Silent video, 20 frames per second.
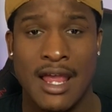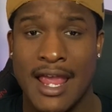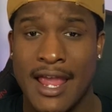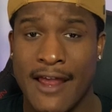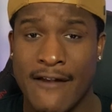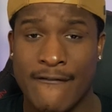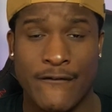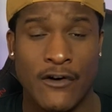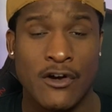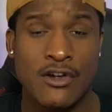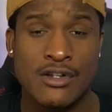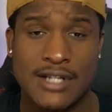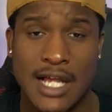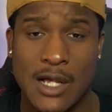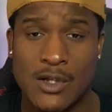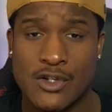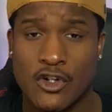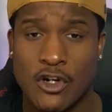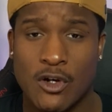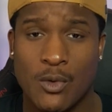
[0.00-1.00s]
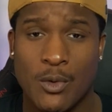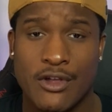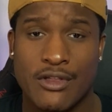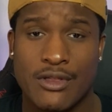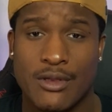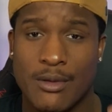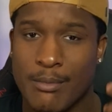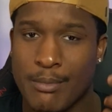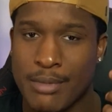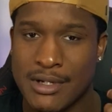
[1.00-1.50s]
And first, I'll start
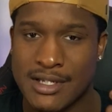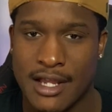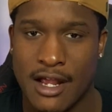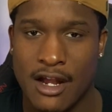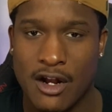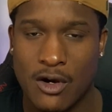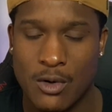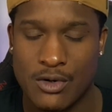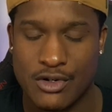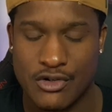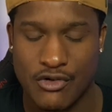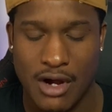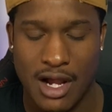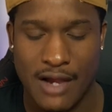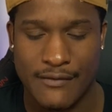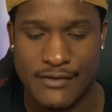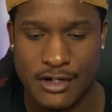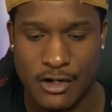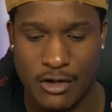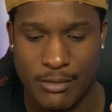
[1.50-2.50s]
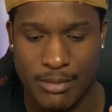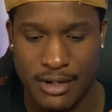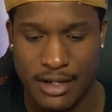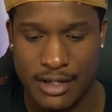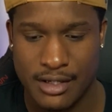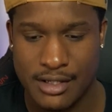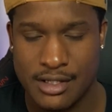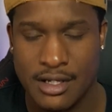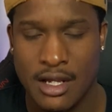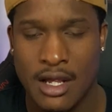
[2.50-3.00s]
with botanical derived
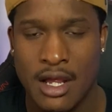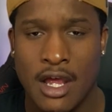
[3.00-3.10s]
terpenes.